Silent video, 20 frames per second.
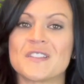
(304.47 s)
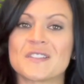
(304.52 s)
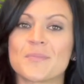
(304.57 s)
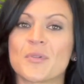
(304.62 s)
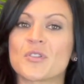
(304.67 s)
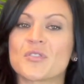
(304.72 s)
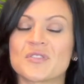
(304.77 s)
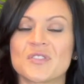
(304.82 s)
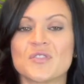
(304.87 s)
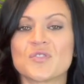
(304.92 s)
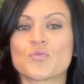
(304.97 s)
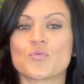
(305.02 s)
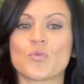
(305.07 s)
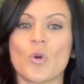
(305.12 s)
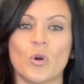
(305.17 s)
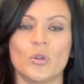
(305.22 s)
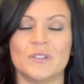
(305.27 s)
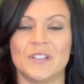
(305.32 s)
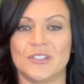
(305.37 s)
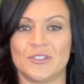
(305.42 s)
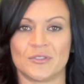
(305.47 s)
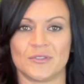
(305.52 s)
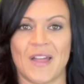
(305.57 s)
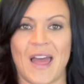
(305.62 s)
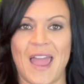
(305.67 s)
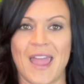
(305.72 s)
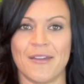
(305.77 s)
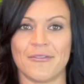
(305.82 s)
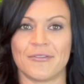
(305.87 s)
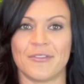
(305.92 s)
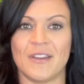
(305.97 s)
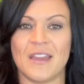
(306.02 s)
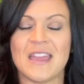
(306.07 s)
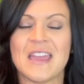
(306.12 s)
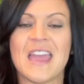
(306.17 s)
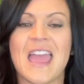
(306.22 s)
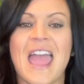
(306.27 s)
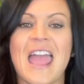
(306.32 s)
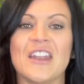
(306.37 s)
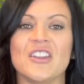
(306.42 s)
person's role in your life
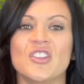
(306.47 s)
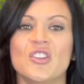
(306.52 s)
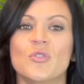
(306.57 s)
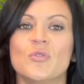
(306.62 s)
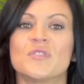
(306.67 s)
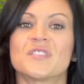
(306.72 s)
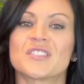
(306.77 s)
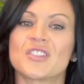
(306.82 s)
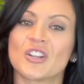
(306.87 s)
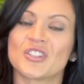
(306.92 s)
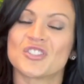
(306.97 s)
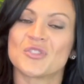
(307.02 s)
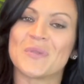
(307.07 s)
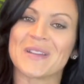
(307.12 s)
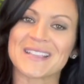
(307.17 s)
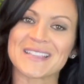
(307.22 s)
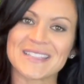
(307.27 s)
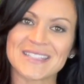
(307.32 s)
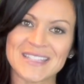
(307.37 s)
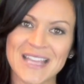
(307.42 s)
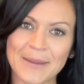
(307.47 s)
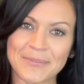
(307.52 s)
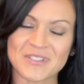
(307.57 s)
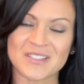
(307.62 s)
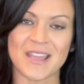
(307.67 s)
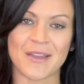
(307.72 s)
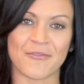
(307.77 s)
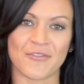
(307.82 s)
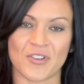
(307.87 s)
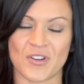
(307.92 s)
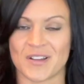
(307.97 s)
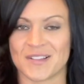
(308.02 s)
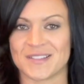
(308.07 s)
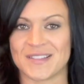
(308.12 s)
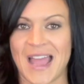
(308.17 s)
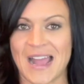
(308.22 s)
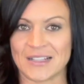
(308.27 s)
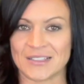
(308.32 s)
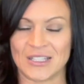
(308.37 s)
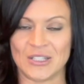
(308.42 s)
and you start to accept them for
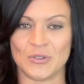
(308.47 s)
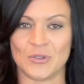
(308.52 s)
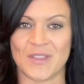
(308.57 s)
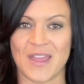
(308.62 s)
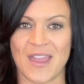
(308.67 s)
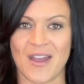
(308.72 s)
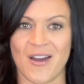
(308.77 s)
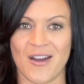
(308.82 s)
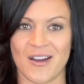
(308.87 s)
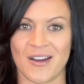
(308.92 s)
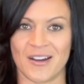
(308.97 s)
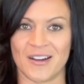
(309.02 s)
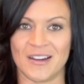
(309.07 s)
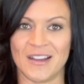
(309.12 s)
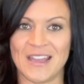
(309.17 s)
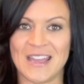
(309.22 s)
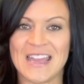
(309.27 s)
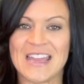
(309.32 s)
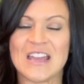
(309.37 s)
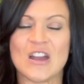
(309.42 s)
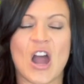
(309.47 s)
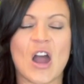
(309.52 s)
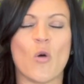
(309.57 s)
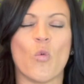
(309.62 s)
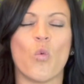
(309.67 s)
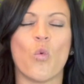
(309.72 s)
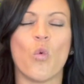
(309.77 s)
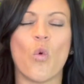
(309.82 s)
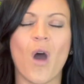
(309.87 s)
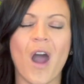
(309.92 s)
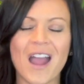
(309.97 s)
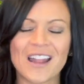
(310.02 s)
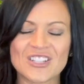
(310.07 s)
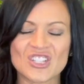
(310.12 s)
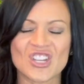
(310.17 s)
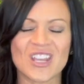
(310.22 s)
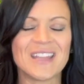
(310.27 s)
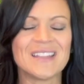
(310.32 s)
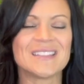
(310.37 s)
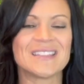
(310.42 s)
exactly who they are,
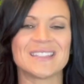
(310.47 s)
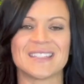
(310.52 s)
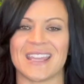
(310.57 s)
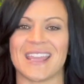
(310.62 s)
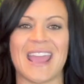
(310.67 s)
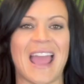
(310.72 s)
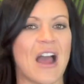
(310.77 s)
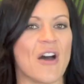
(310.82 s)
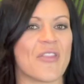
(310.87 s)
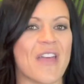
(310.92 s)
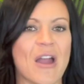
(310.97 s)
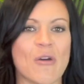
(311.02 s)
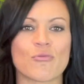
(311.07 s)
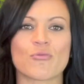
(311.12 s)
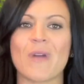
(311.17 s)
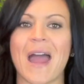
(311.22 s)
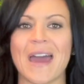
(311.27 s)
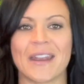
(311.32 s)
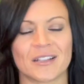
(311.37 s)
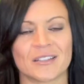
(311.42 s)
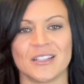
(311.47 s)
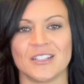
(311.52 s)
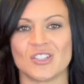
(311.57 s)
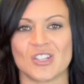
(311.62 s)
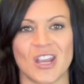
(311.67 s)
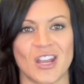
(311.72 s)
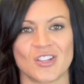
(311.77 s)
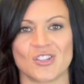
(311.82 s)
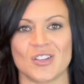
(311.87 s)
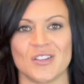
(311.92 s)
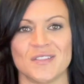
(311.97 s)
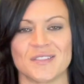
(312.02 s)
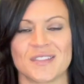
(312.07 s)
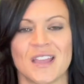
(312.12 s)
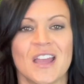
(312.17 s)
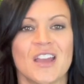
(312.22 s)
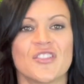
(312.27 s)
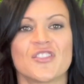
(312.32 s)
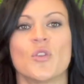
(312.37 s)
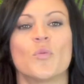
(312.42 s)
watch and see how that radically changes
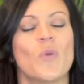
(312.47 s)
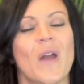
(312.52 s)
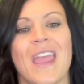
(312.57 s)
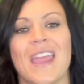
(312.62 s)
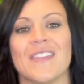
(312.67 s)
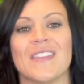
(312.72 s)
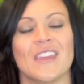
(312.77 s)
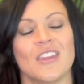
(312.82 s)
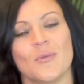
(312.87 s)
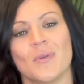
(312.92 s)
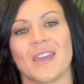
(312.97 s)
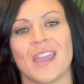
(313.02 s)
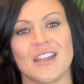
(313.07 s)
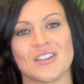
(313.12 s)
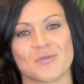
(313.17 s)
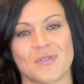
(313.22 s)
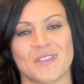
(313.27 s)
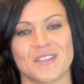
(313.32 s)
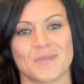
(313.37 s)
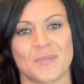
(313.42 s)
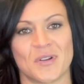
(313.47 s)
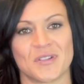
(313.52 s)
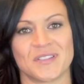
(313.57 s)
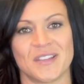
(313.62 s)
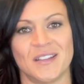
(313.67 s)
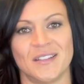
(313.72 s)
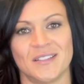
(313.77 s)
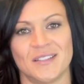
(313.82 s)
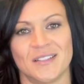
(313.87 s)
the way that you engage with this person.